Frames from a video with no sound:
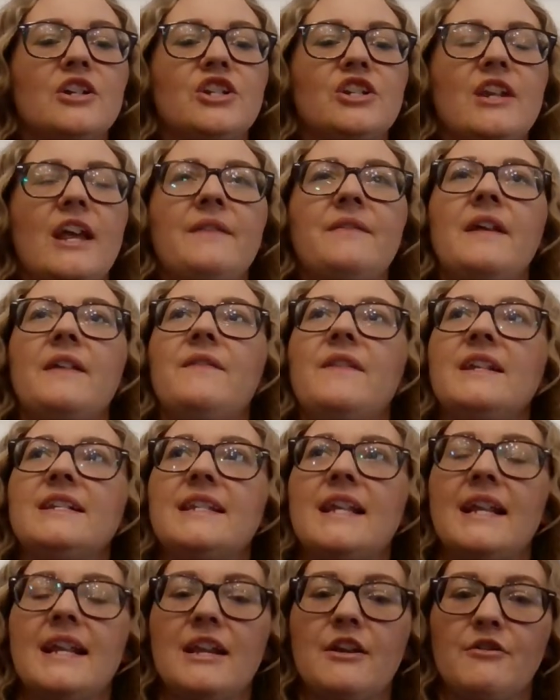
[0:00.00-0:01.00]
And then they
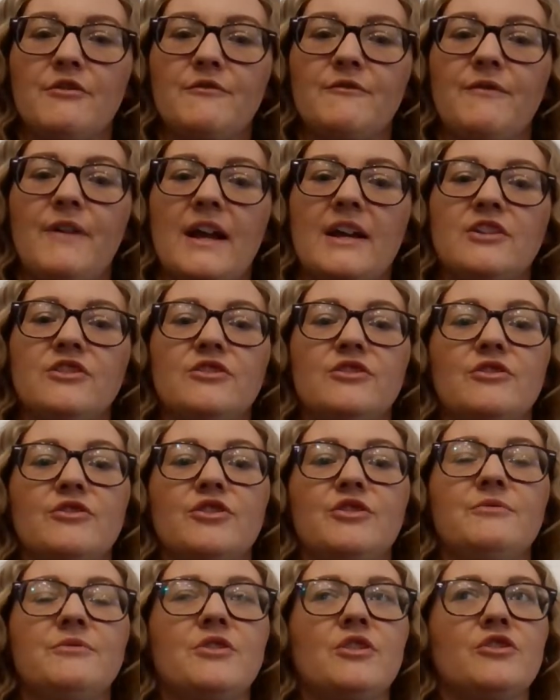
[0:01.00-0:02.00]
said ear infection. So
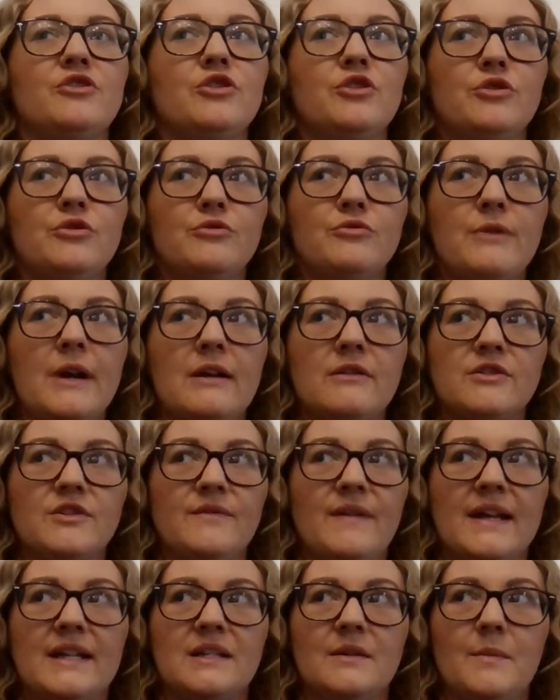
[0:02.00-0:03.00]
she was on 2 rounds of
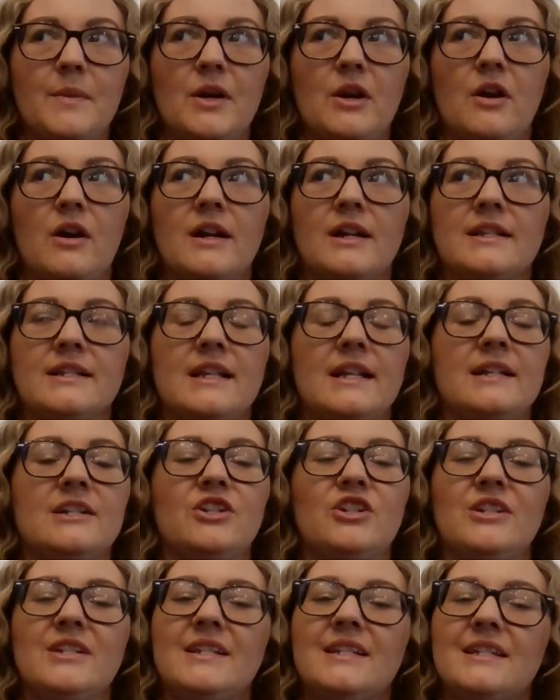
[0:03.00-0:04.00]
antibiotics, and
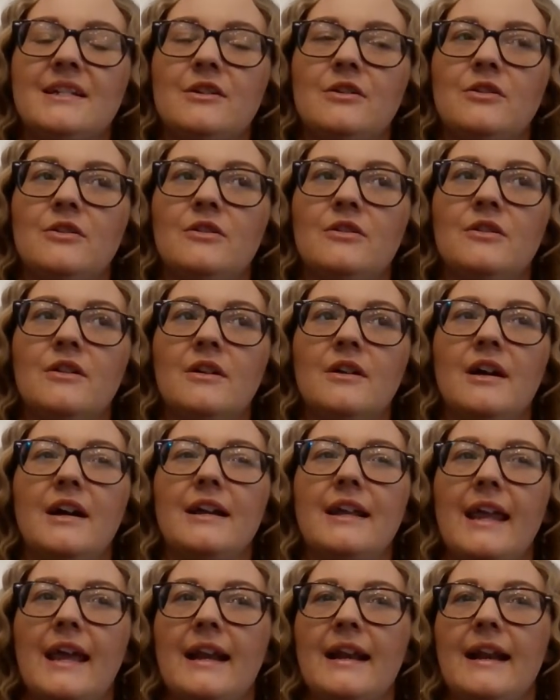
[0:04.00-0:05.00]
she still,
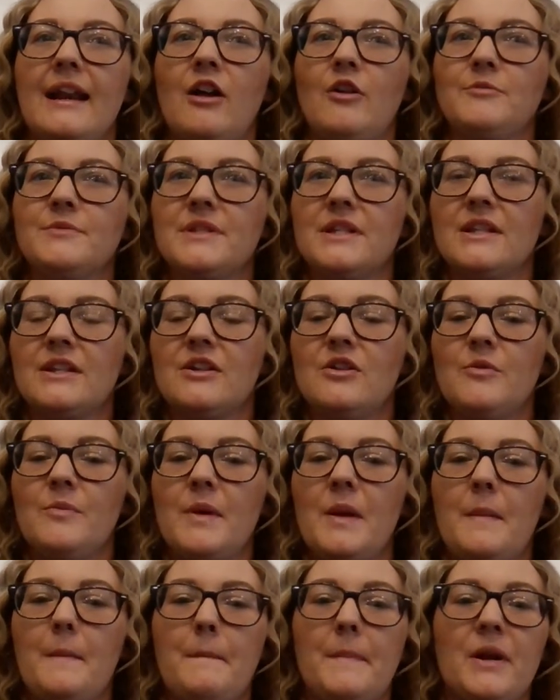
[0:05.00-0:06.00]
again, it helped a little
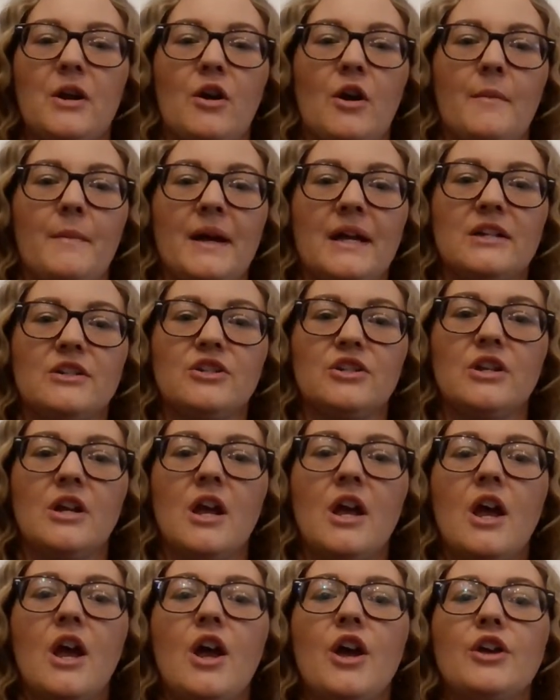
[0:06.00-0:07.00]
bit, but not much.
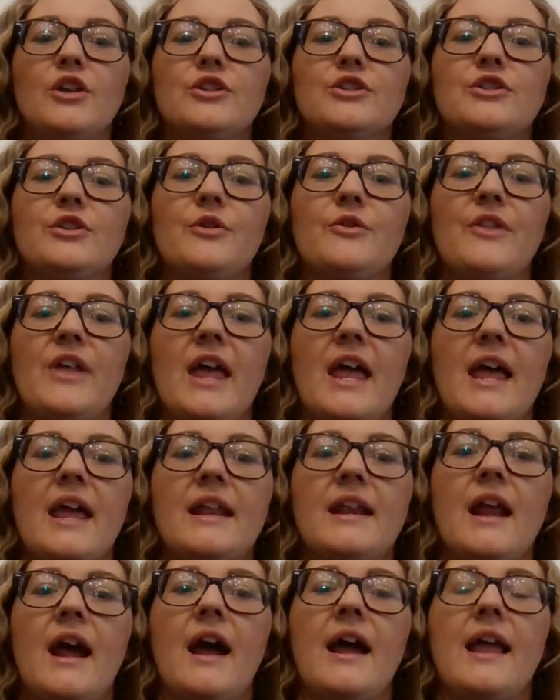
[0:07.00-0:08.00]
So
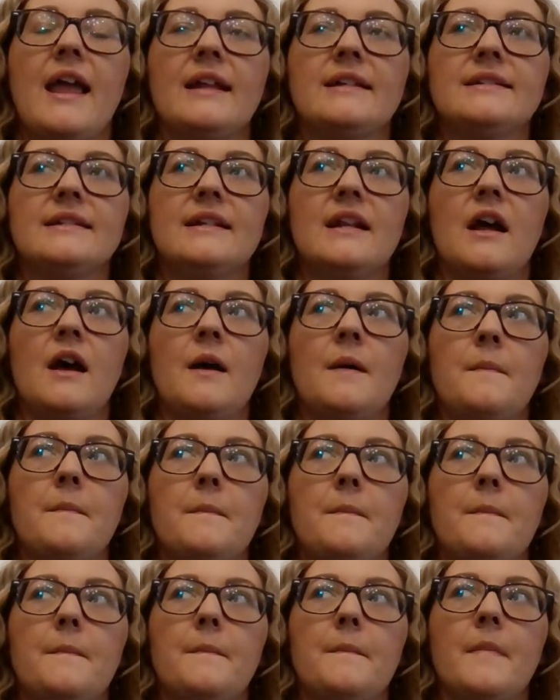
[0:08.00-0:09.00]
then I ended
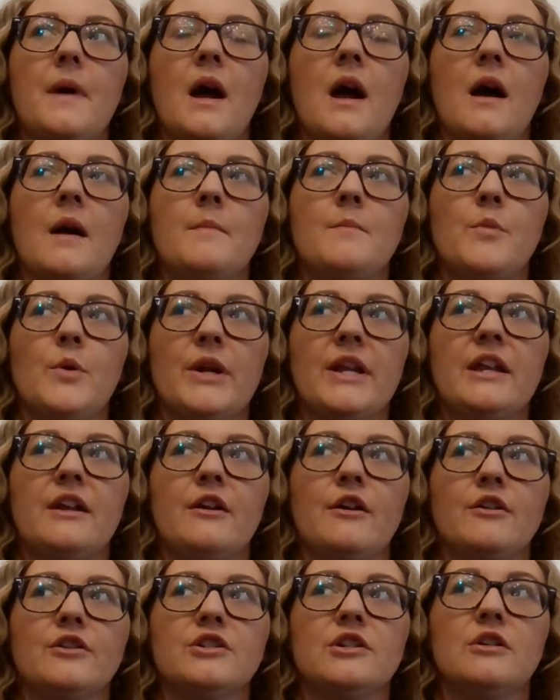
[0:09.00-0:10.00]
up bringing
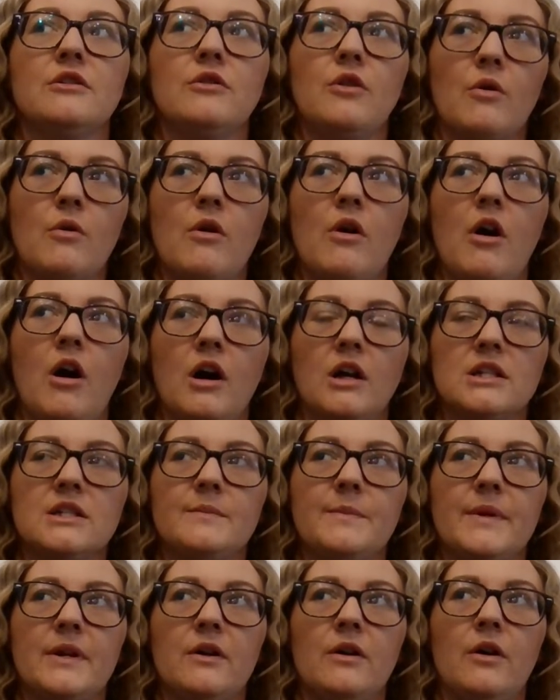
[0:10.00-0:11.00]
her to a local
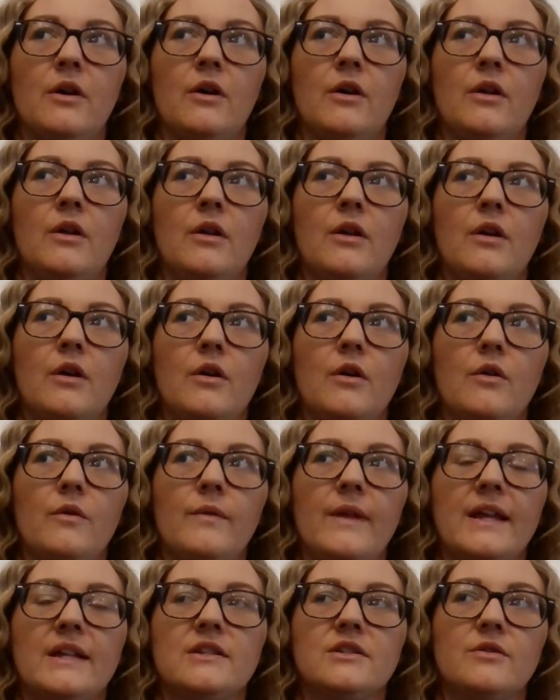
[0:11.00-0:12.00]
hospital,
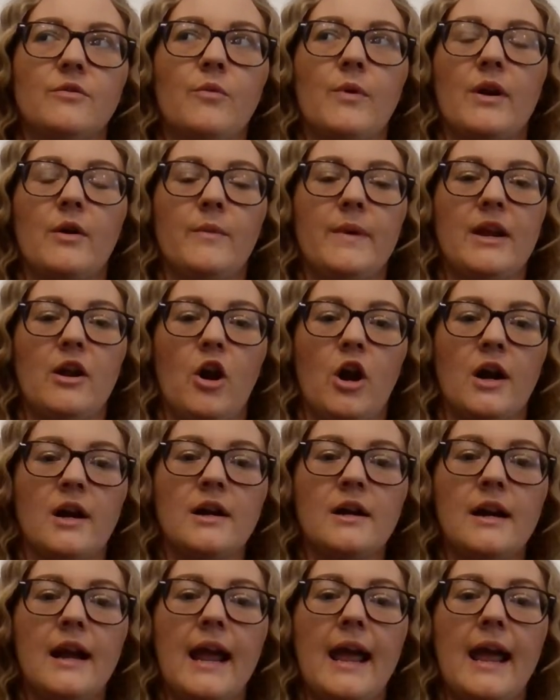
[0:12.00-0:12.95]
like to where we are.